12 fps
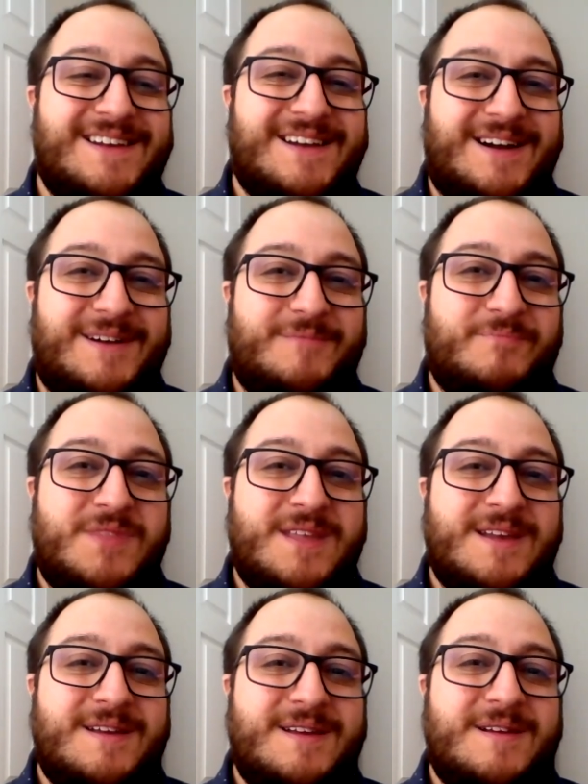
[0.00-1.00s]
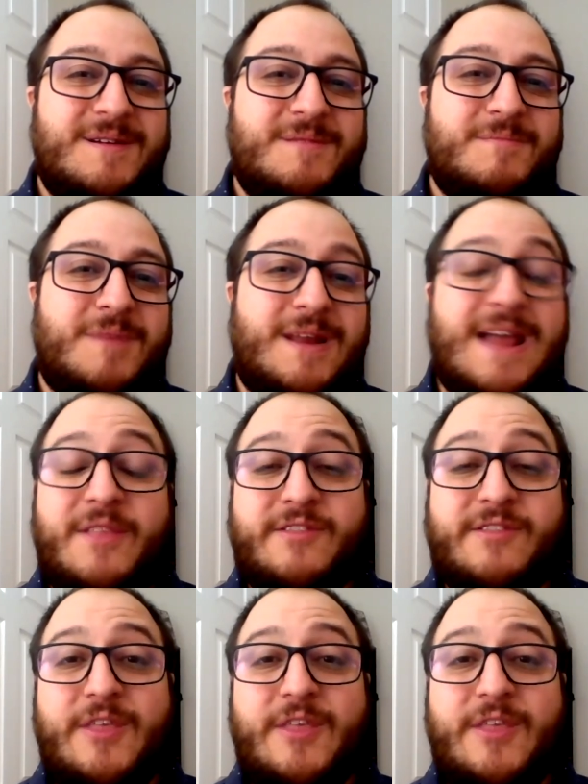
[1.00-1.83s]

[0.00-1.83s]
Um, but yeah, the,